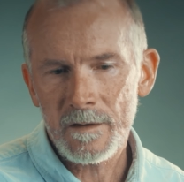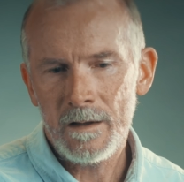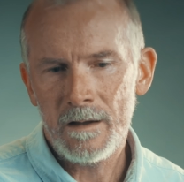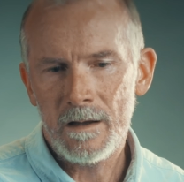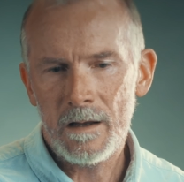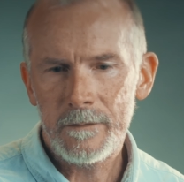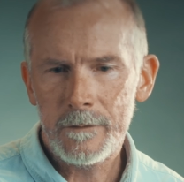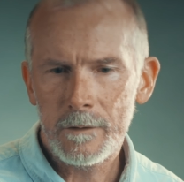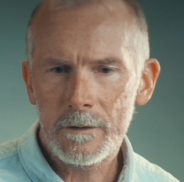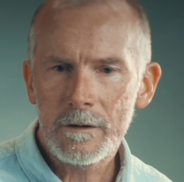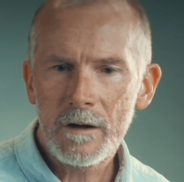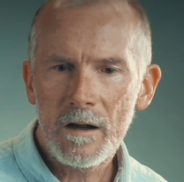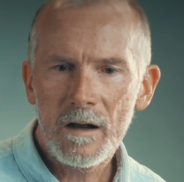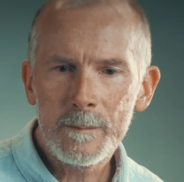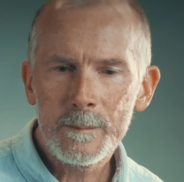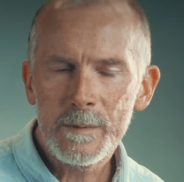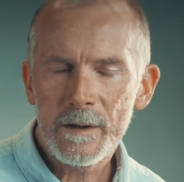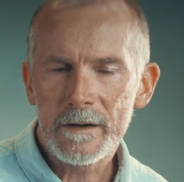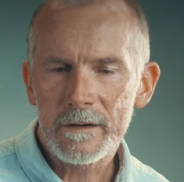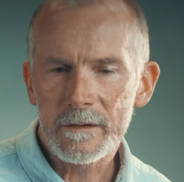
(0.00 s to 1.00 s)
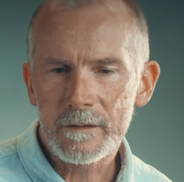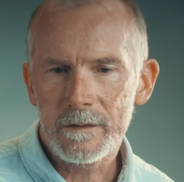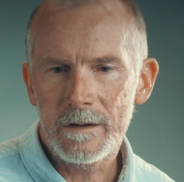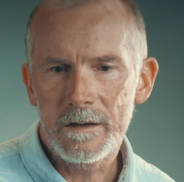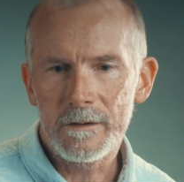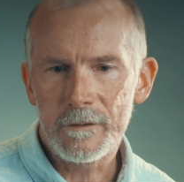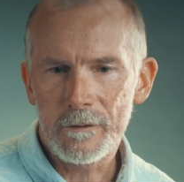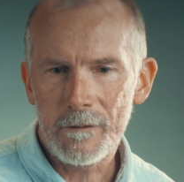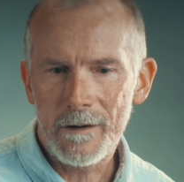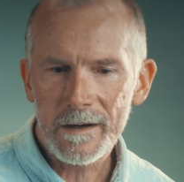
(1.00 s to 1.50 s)
and there are complex
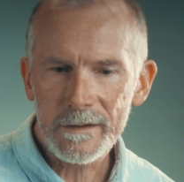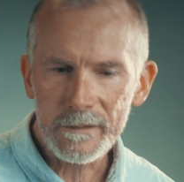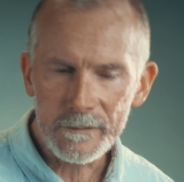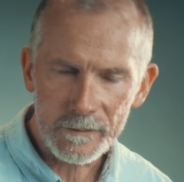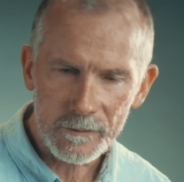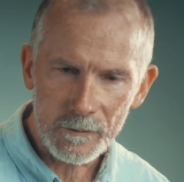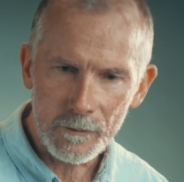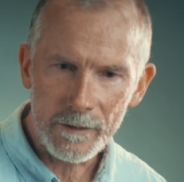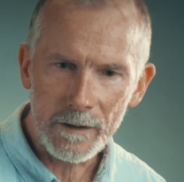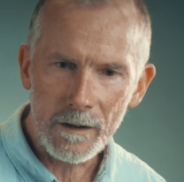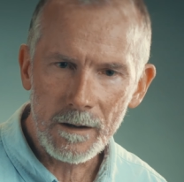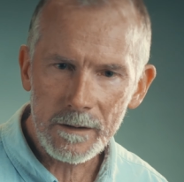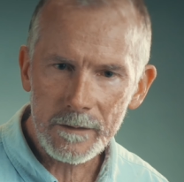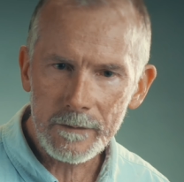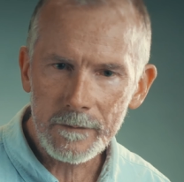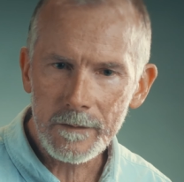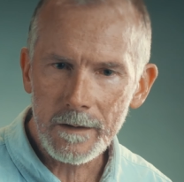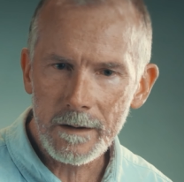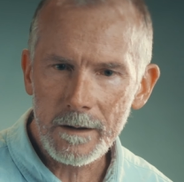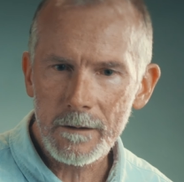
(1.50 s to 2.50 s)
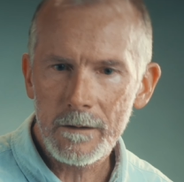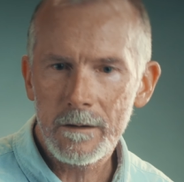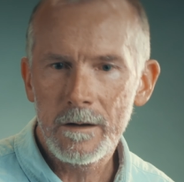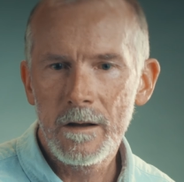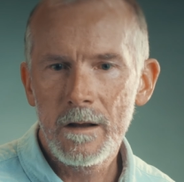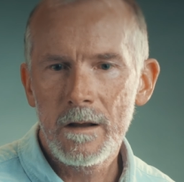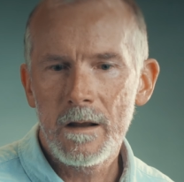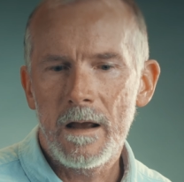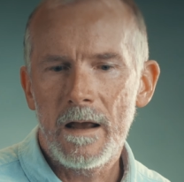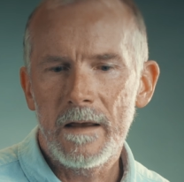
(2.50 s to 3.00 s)
interactions going on in there,
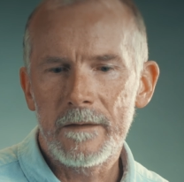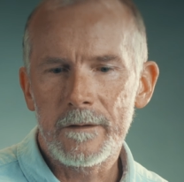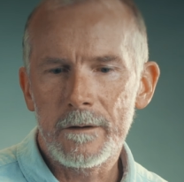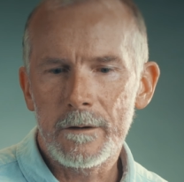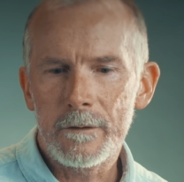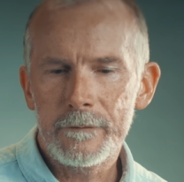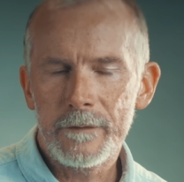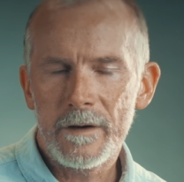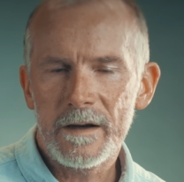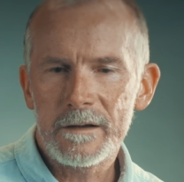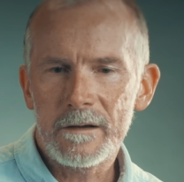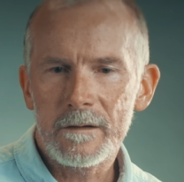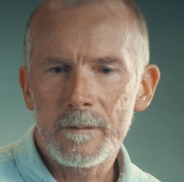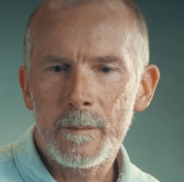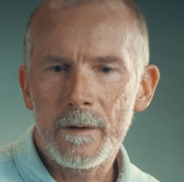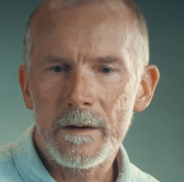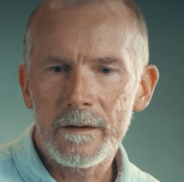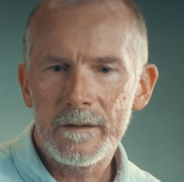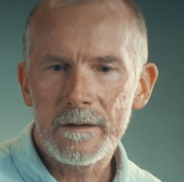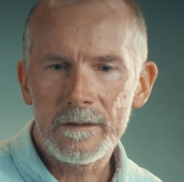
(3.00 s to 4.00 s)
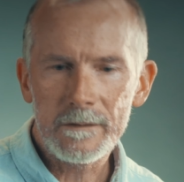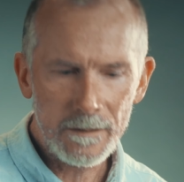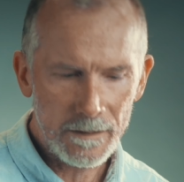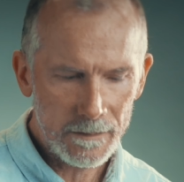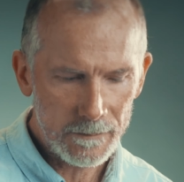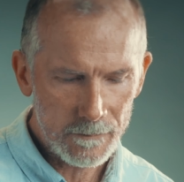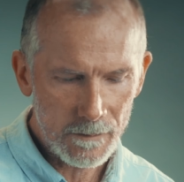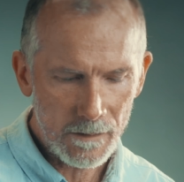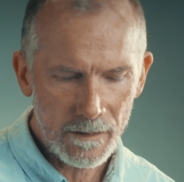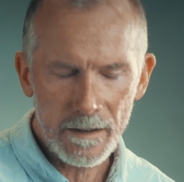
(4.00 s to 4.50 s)
and they're affected by things
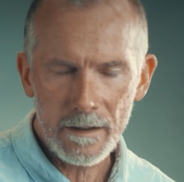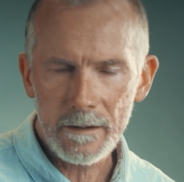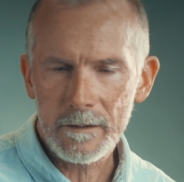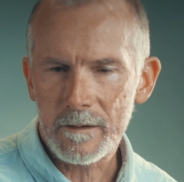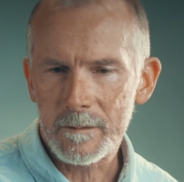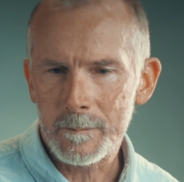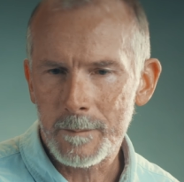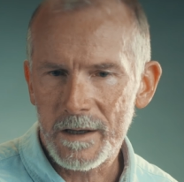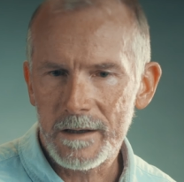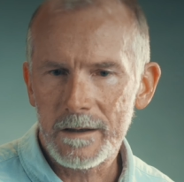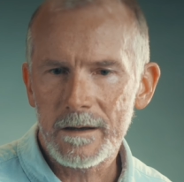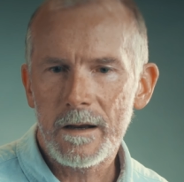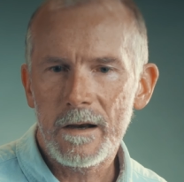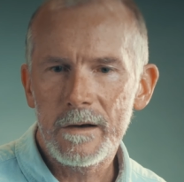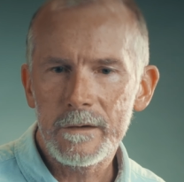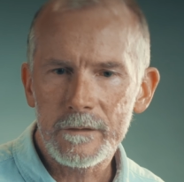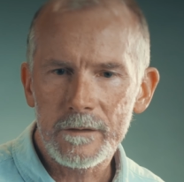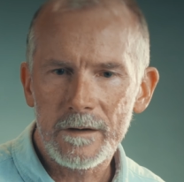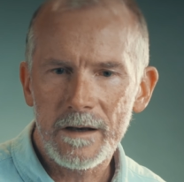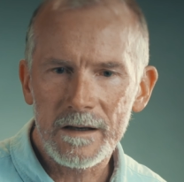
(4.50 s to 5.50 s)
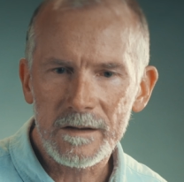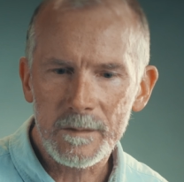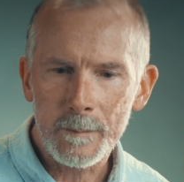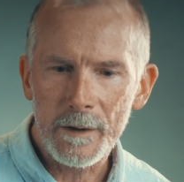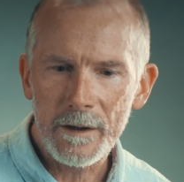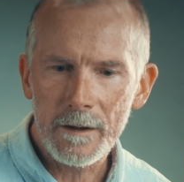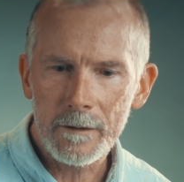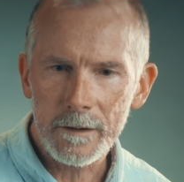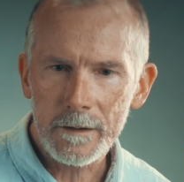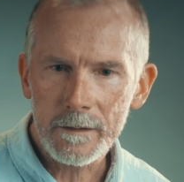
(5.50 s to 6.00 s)
like diet and medications and
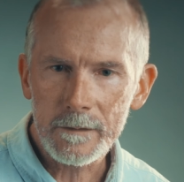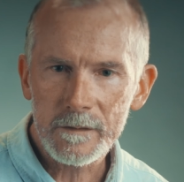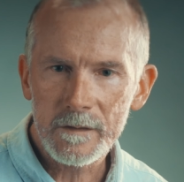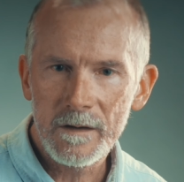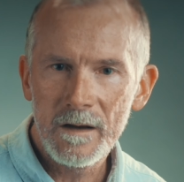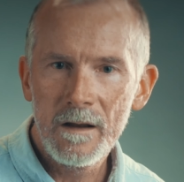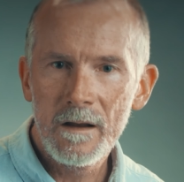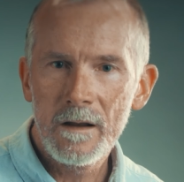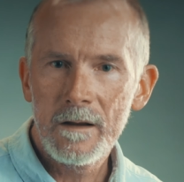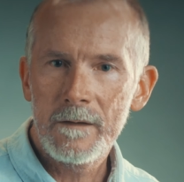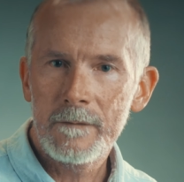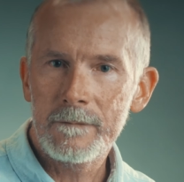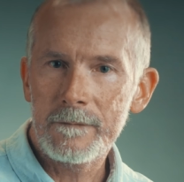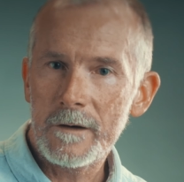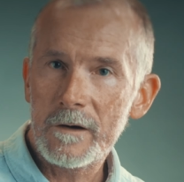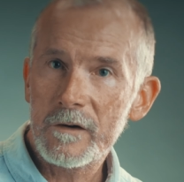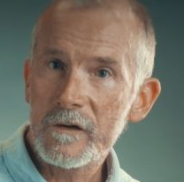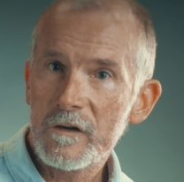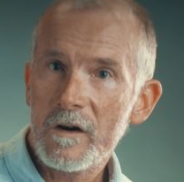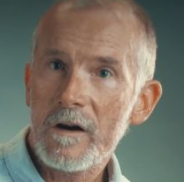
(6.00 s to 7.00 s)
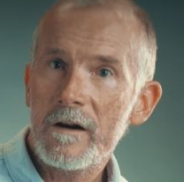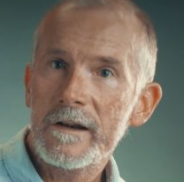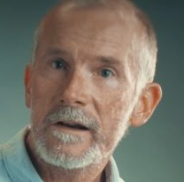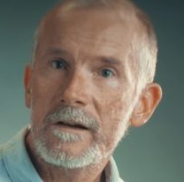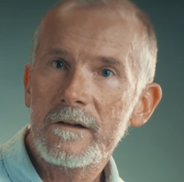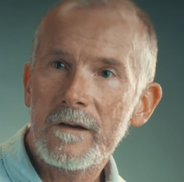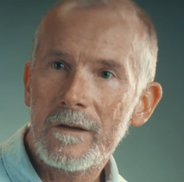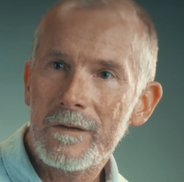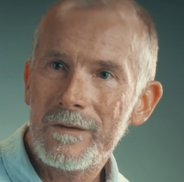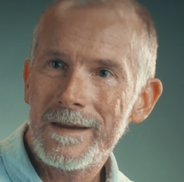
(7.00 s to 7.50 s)
antibiotics. They're
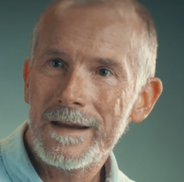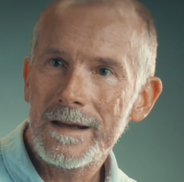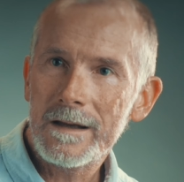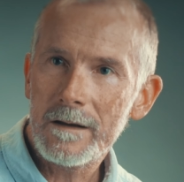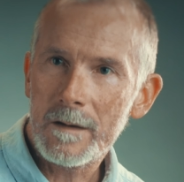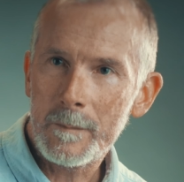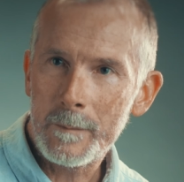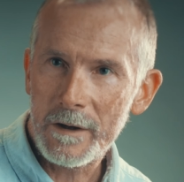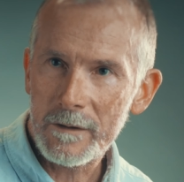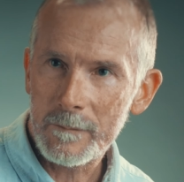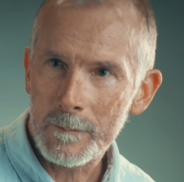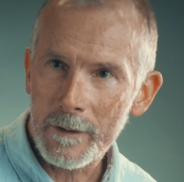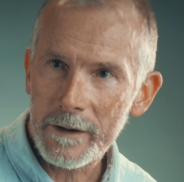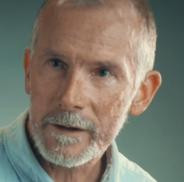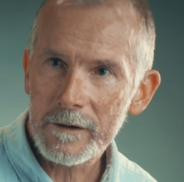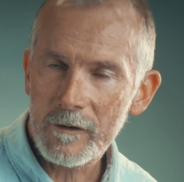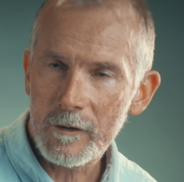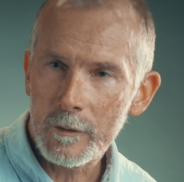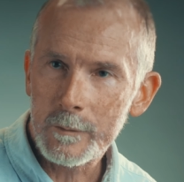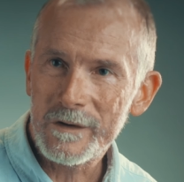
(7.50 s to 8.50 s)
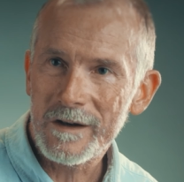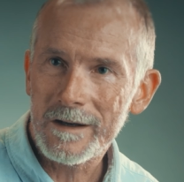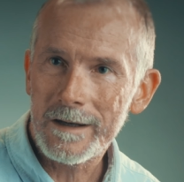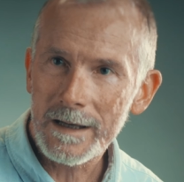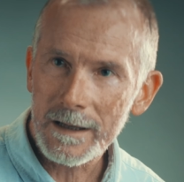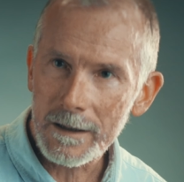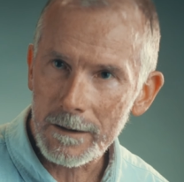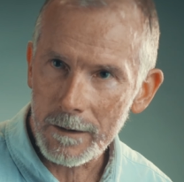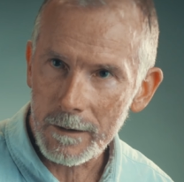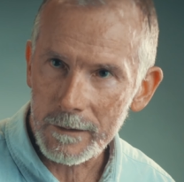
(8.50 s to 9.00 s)
starting to think about microbes in
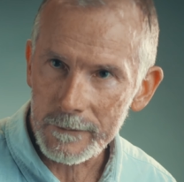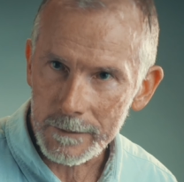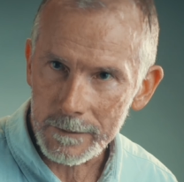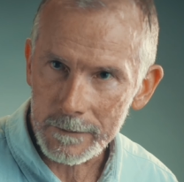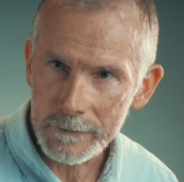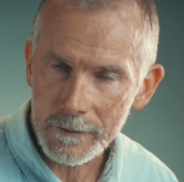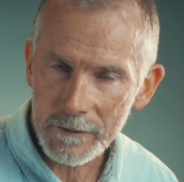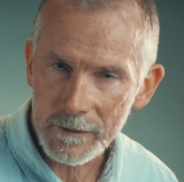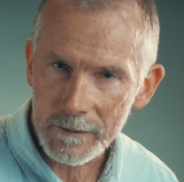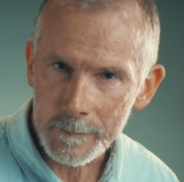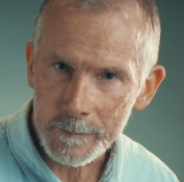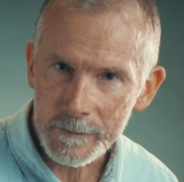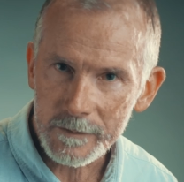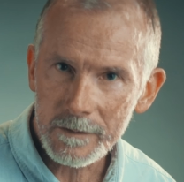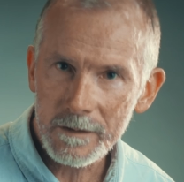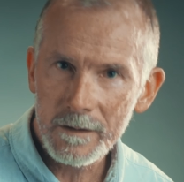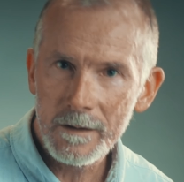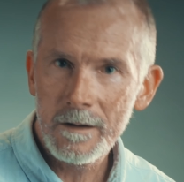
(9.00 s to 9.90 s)
ecological terms.